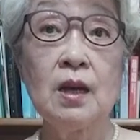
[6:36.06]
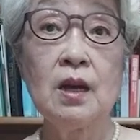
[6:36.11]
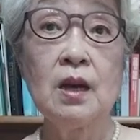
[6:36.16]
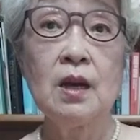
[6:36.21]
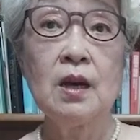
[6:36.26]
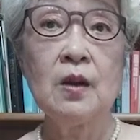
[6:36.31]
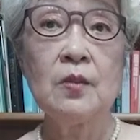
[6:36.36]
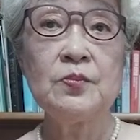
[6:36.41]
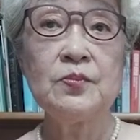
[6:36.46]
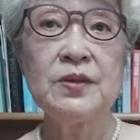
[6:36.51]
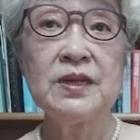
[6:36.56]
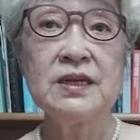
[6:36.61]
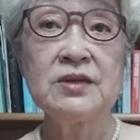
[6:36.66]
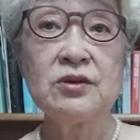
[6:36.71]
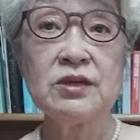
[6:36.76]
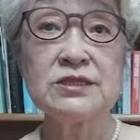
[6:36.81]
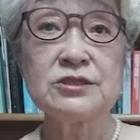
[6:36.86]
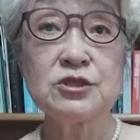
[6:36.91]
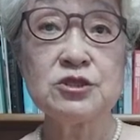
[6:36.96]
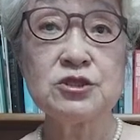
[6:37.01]
A big
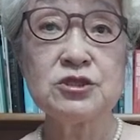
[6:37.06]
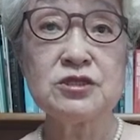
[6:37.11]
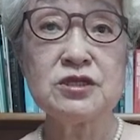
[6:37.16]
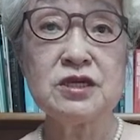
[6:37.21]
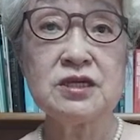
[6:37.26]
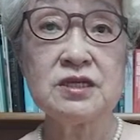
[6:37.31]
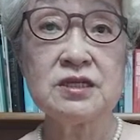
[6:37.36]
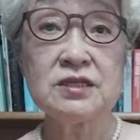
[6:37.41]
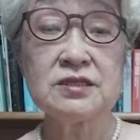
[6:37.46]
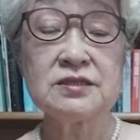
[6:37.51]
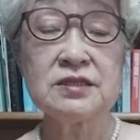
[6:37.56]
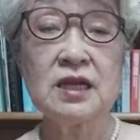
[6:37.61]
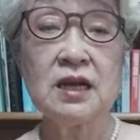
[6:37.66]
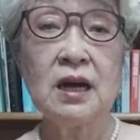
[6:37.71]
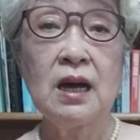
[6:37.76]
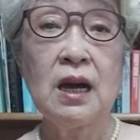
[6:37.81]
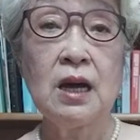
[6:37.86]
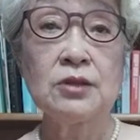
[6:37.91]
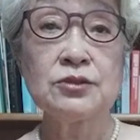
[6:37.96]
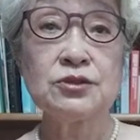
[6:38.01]
question is
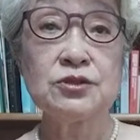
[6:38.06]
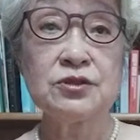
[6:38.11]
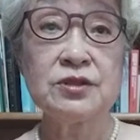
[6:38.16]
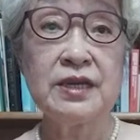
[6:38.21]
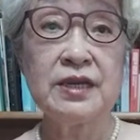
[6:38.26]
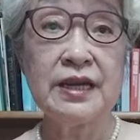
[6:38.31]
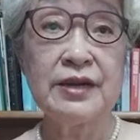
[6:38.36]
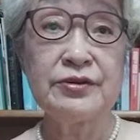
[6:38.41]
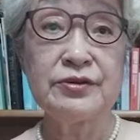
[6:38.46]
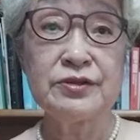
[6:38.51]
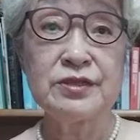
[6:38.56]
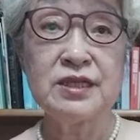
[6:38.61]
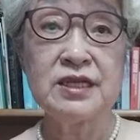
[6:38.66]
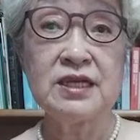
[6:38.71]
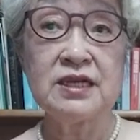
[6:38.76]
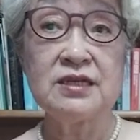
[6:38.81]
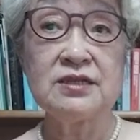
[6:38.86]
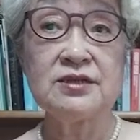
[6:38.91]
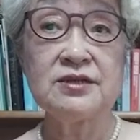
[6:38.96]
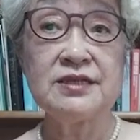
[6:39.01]
how to
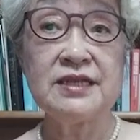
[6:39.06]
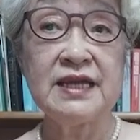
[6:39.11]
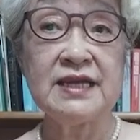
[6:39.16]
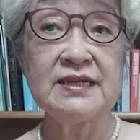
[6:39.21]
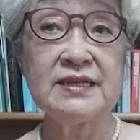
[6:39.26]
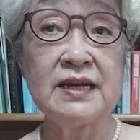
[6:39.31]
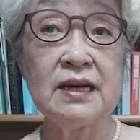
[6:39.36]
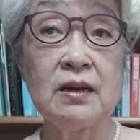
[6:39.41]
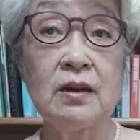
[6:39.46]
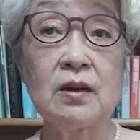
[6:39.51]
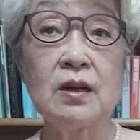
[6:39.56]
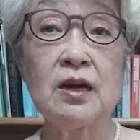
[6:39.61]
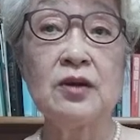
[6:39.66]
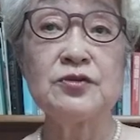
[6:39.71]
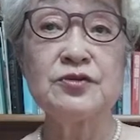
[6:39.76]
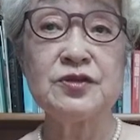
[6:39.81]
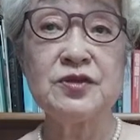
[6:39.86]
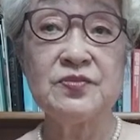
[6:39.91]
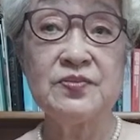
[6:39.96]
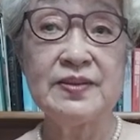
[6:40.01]
guarantee the data
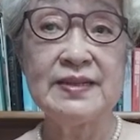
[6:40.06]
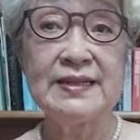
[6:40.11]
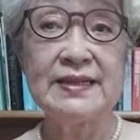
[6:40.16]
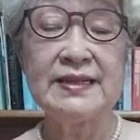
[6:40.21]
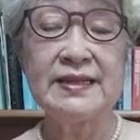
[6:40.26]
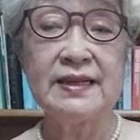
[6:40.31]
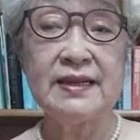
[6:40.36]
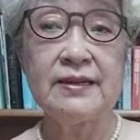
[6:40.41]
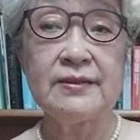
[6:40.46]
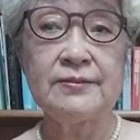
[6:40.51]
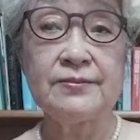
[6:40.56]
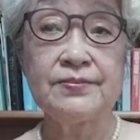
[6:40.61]
accountability.